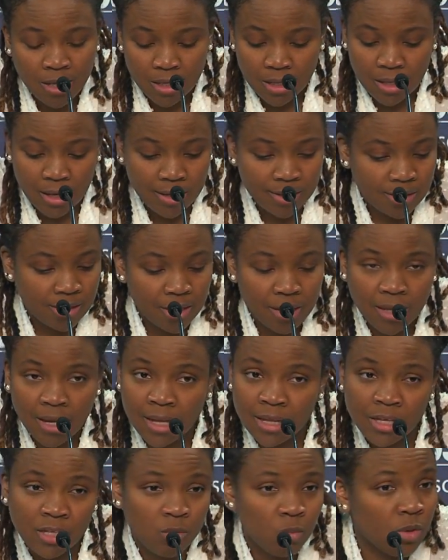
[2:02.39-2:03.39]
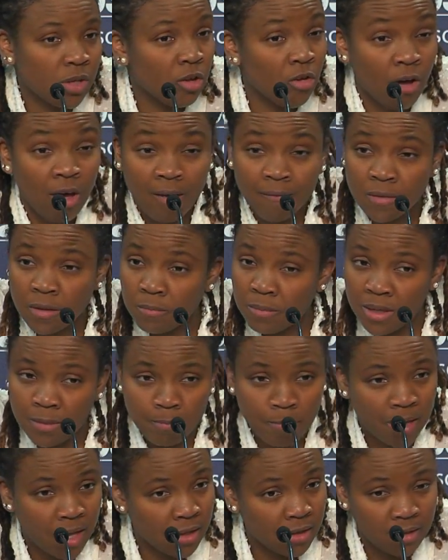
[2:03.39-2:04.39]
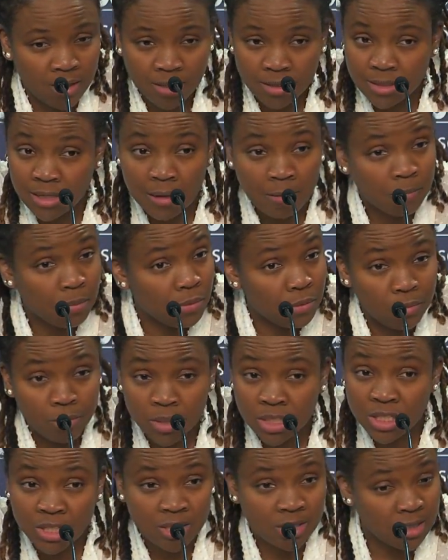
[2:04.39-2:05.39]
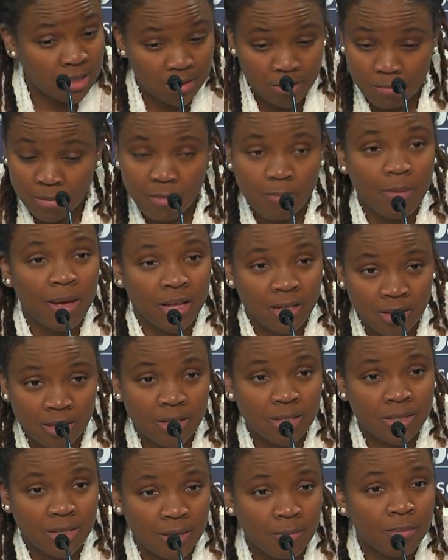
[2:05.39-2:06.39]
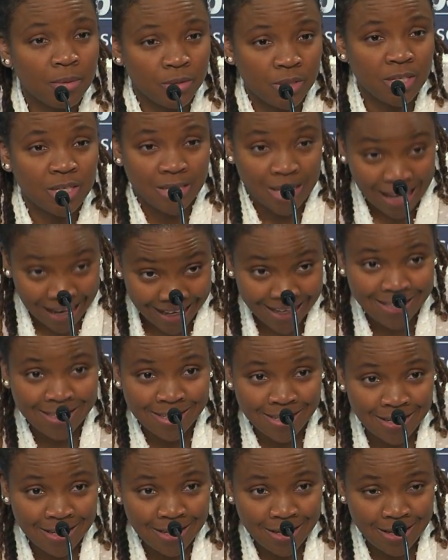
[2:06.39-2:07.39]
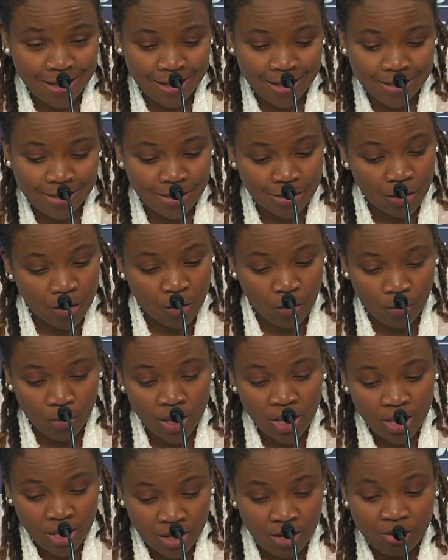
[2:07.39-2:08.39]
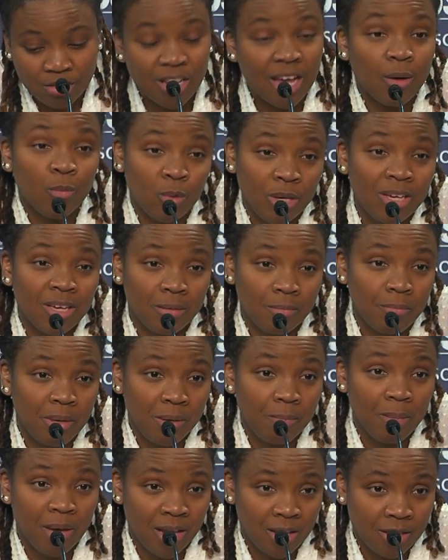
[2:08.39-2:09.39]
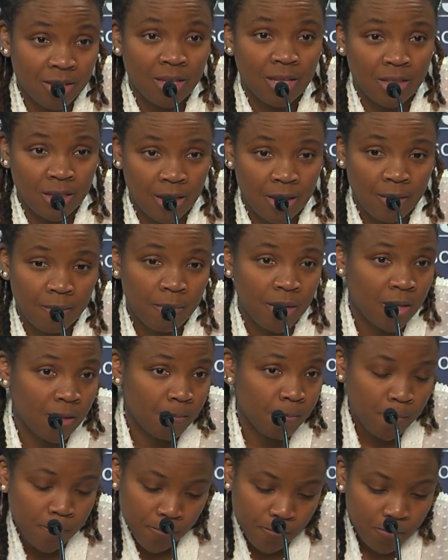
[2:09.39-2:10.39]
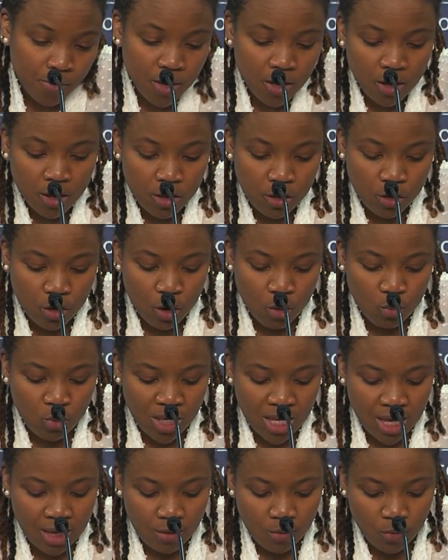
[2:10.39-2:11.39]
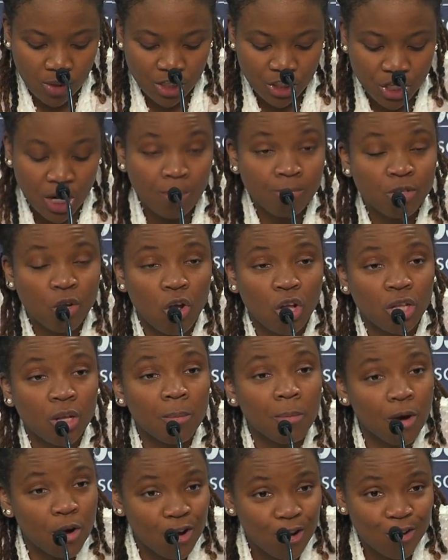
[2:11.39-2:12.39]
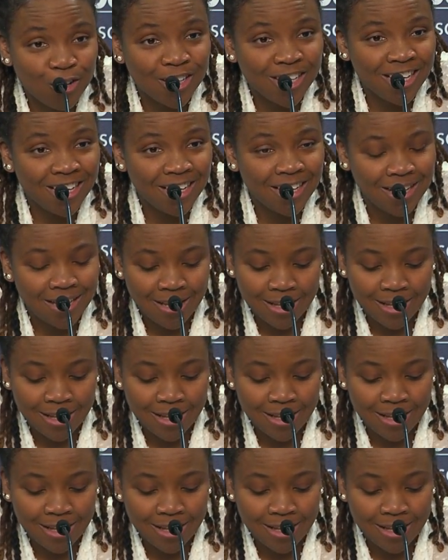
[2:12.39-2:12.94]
And I said, ladies, we don't have to be better than Temple. We just need to be better than Temple tonight. And so here's how we can be better than them. And, you know, we jumped on them early.